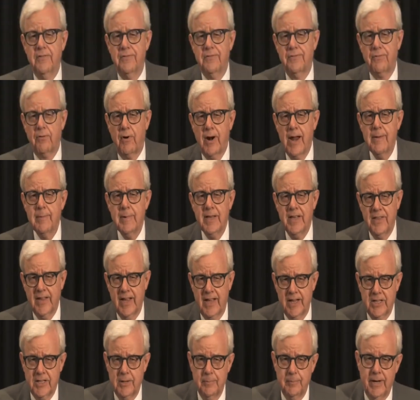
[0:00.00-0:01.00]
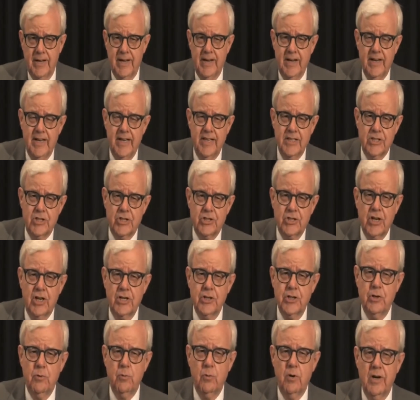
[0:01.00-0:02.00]
in framing that debate in
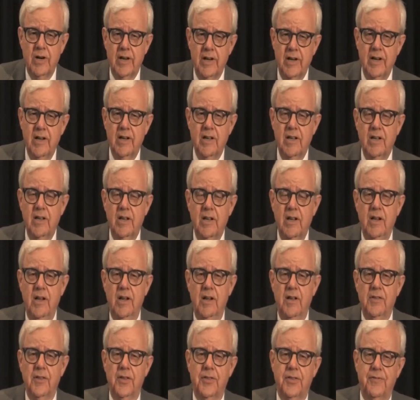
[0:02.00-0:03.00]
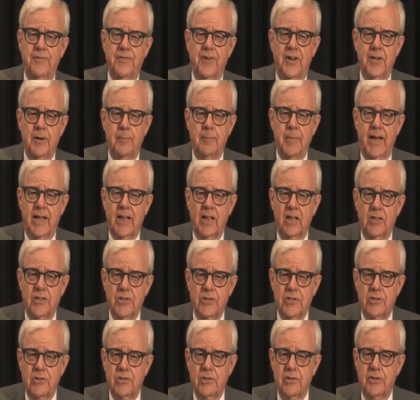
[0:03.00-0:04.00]
such a way that the
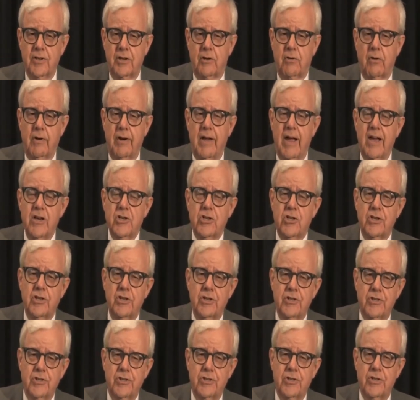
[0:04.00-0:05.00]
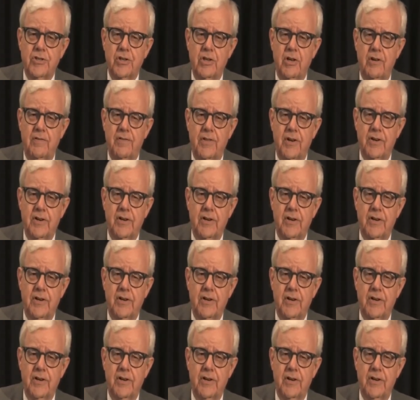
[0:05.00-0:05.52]
fundamentalists, the creationists of